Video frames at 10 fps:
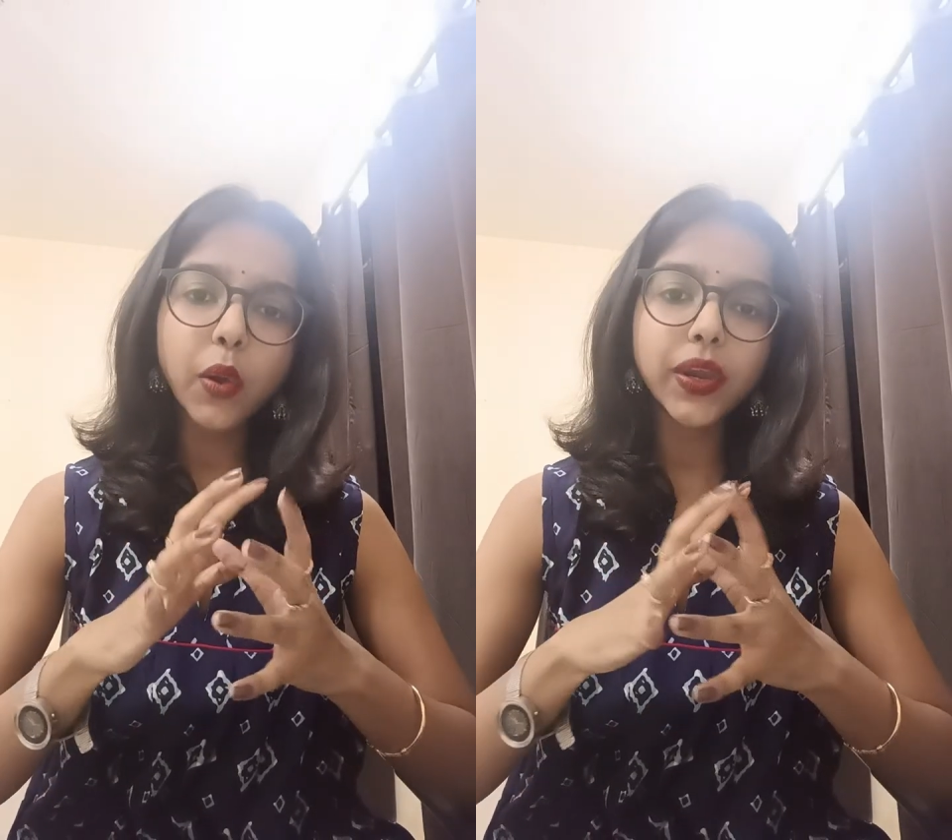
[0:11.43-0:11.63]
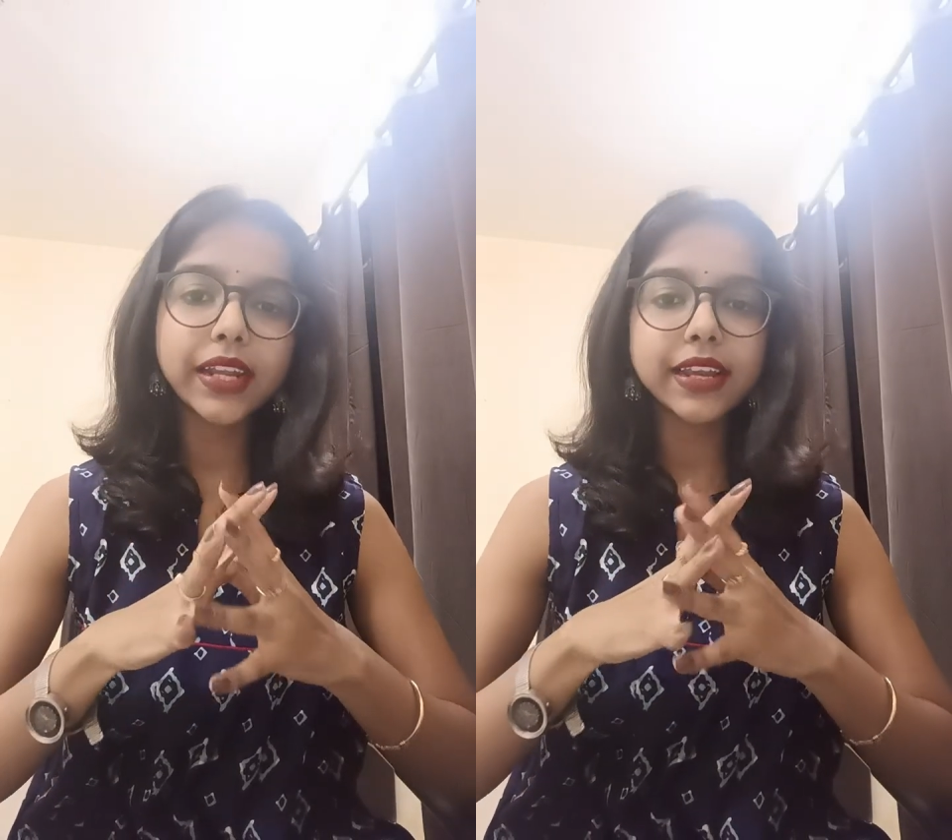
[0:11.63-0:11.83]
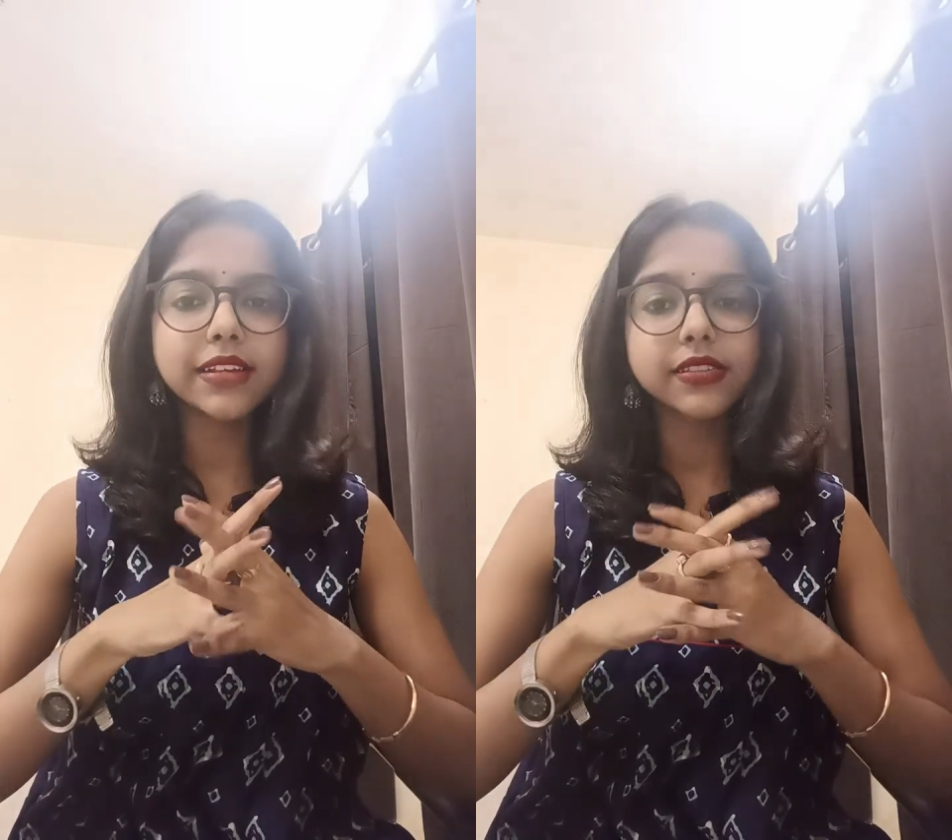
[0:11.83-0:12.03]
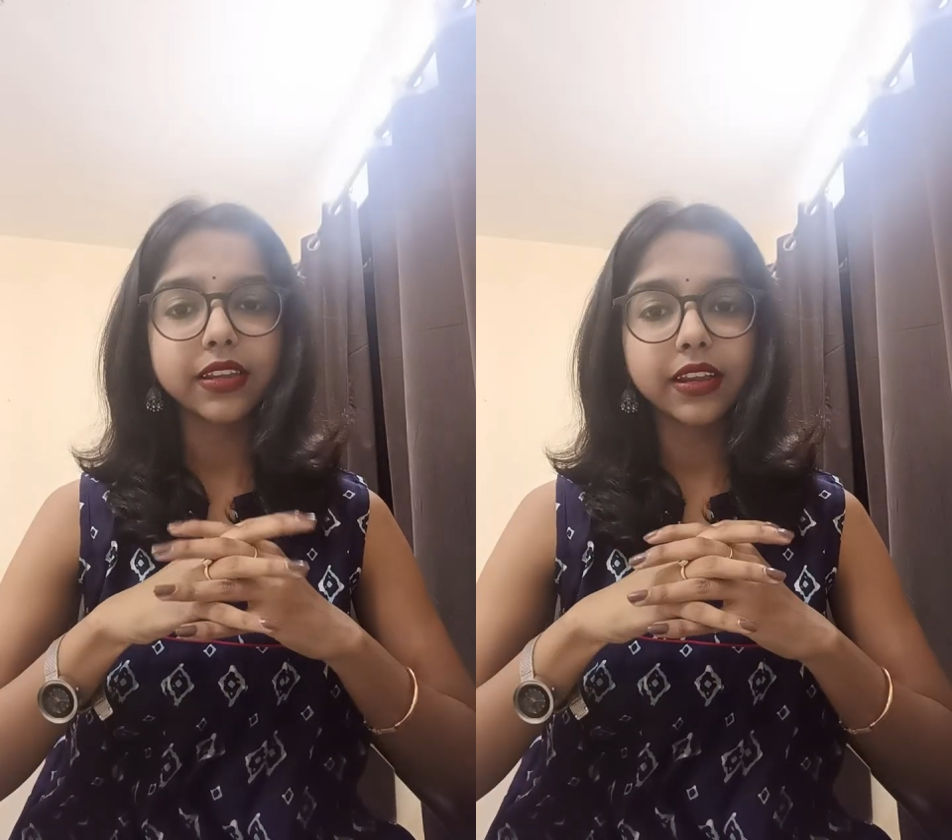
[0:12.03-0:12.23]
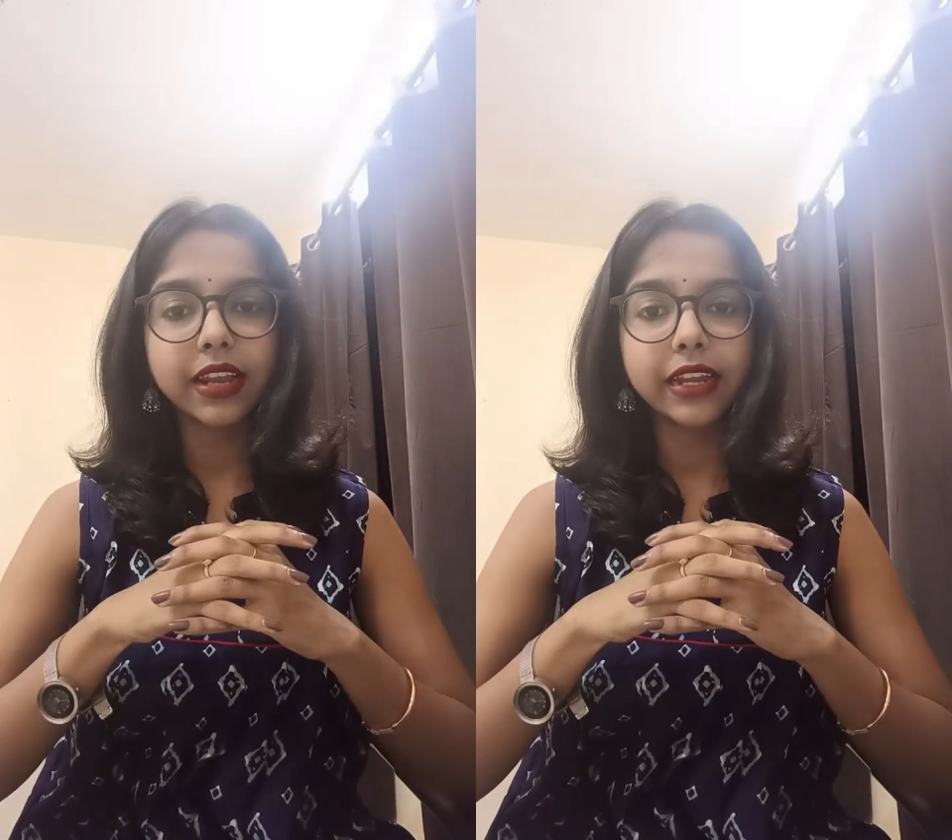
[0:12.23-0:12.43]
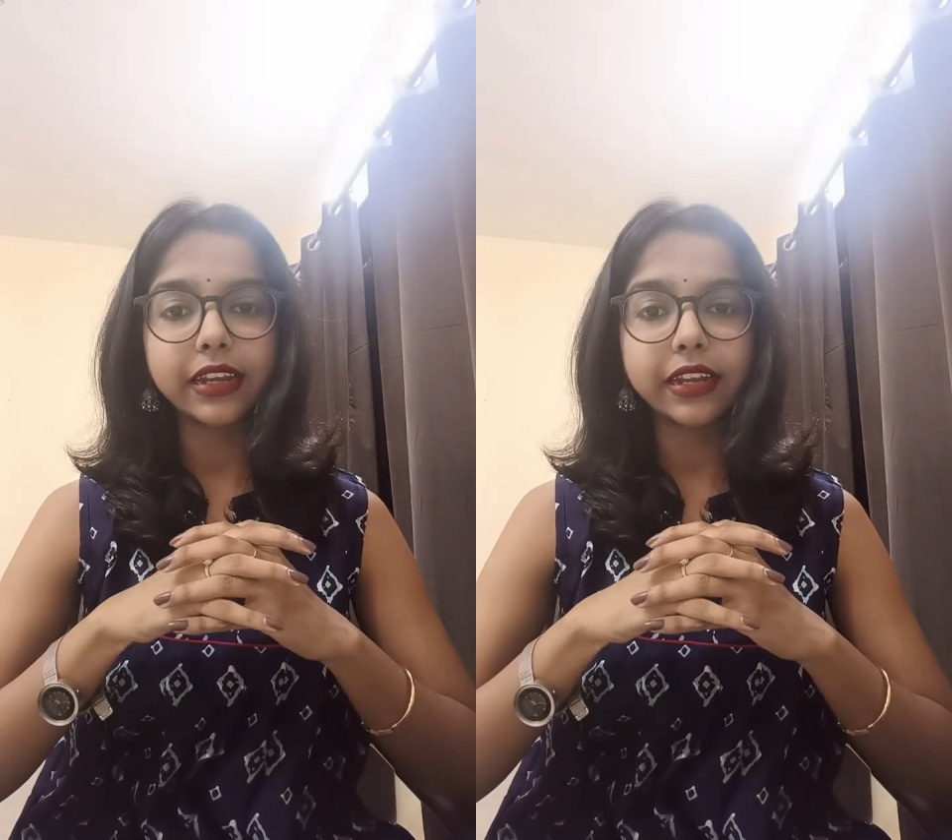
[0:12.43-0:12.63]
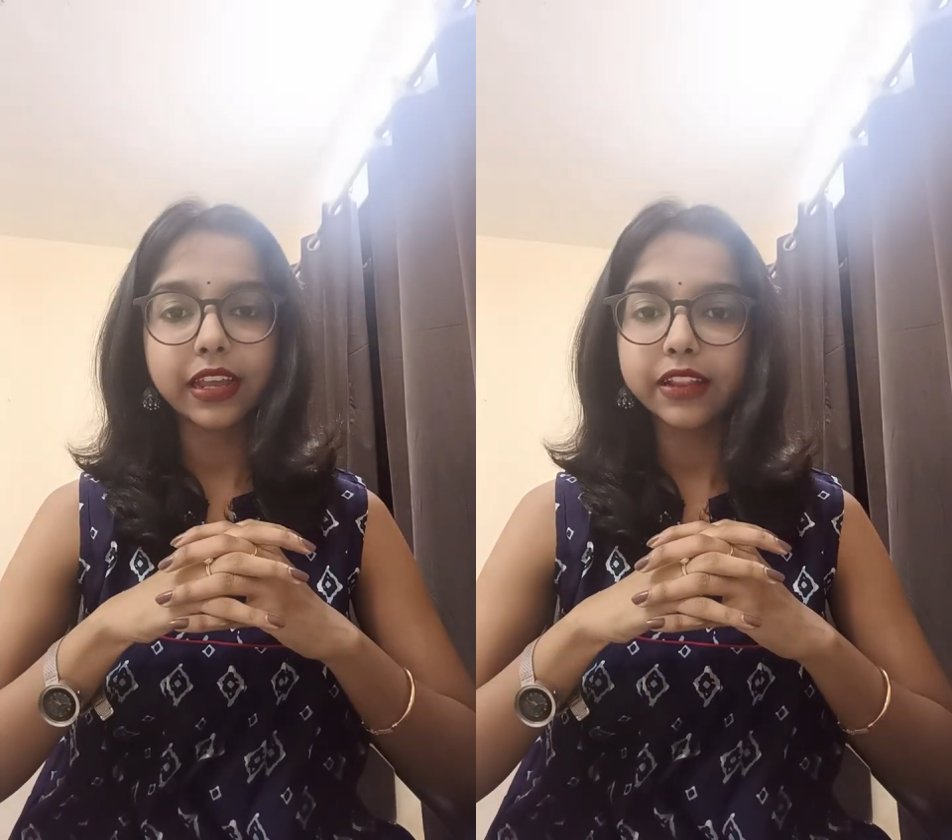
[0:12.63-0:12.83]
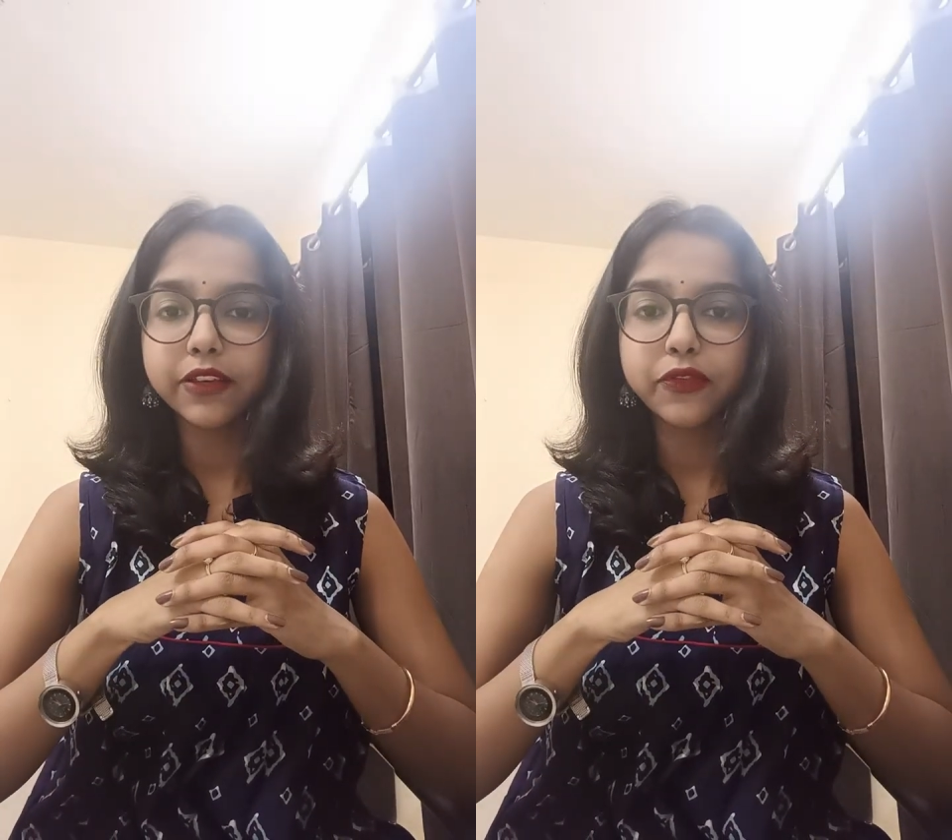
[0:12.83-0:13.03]
it is related
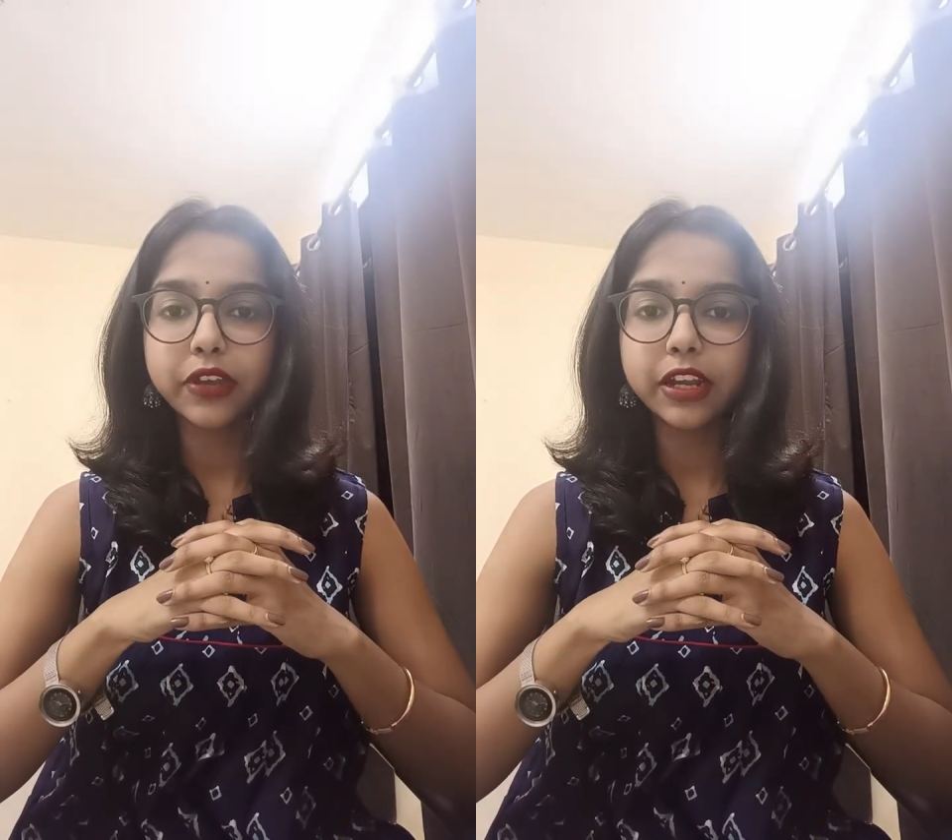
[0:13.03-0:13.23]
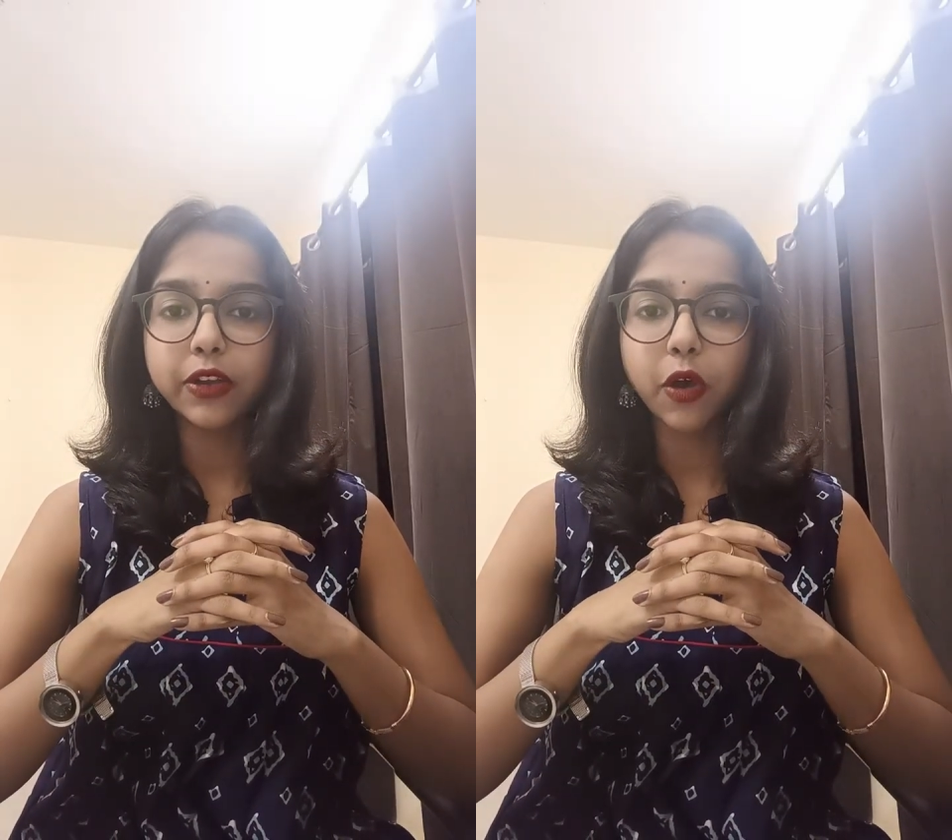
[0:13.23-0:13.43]
in the field